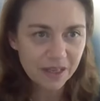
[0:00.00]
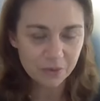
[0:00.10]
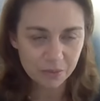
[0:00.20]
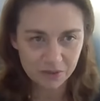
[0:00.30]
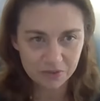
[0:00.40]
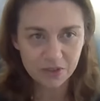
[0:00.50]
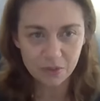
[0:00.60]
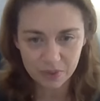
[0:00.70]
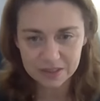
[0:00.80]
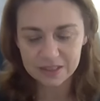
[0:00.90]
and with
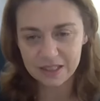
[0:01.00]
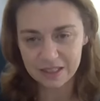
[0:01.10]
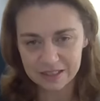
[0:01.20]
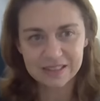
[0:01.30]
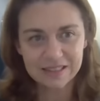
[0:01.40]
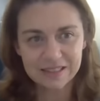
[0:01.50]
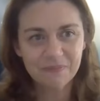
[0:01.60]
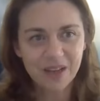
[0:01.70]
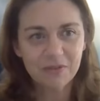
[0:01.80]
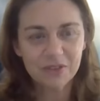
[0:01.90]
the witness
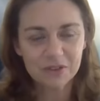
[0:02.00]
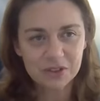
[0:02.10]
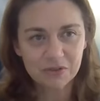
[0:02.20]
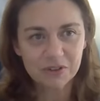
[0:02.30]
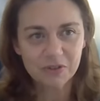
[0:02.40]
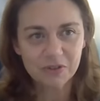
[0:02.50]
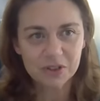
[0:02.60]
of the survivor.